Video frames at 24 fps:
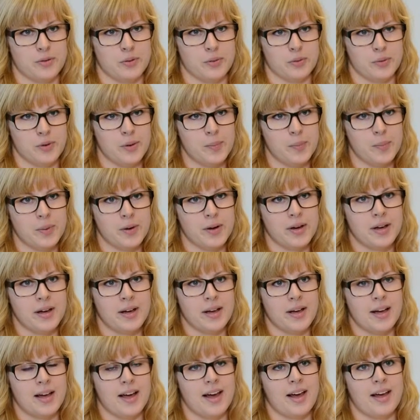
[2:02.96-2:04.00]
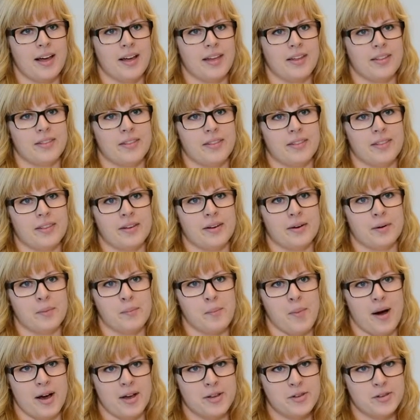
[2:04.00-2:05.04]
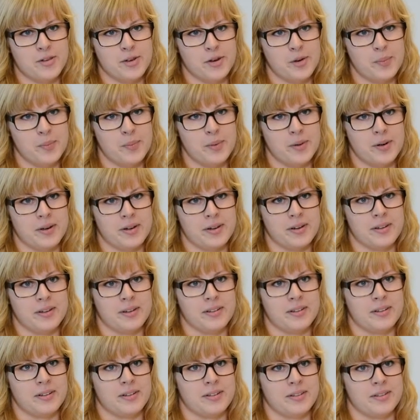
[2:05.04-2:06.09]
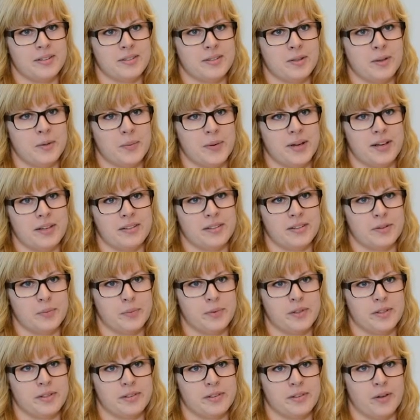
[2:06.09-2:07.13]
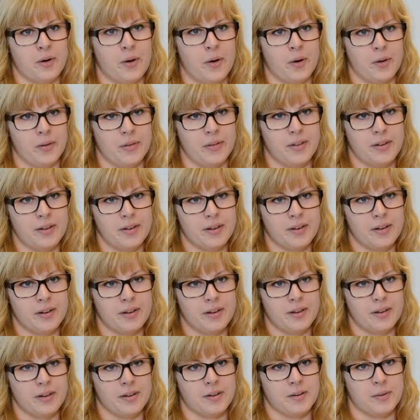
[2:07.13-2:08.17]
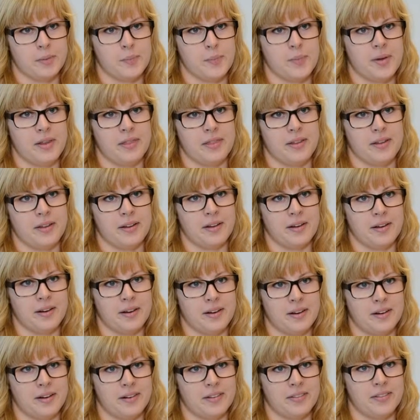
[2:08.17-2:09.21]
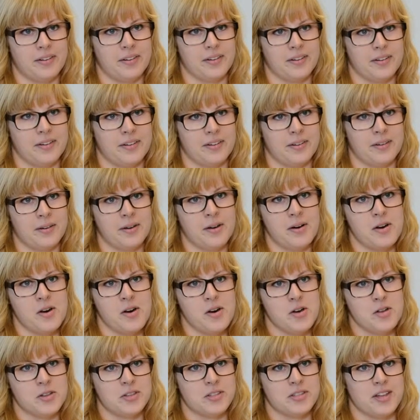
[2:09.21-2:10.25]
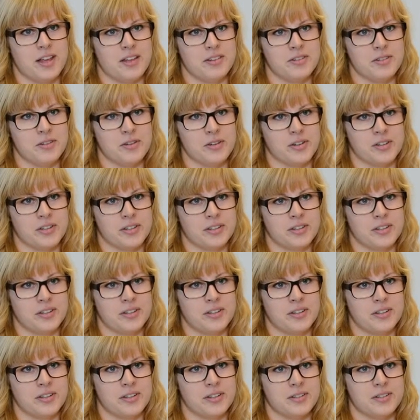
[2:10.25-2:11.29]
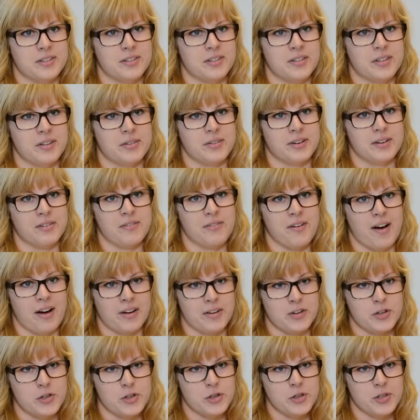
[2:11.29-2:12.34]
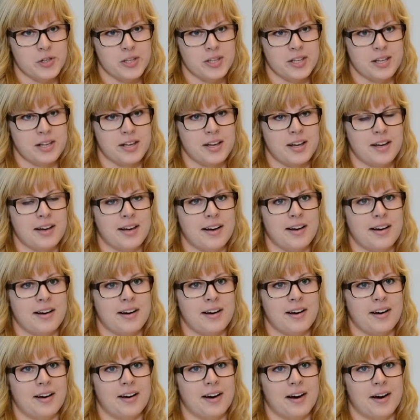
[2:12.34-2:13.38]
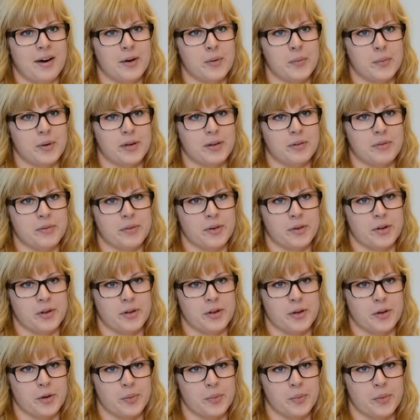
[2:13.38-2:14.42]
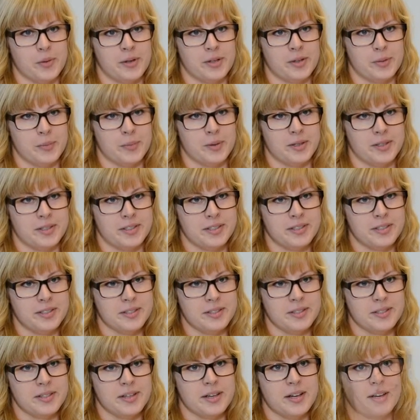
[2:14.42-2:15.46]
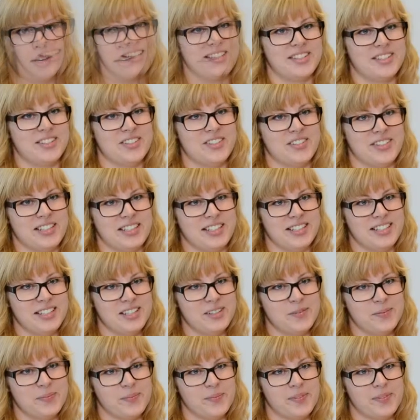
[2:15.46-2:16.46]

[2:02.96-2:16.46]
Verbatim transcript: Europe. And uh, my job is located within the holding, meaning the central steering function. I work for a corporate business as trainee.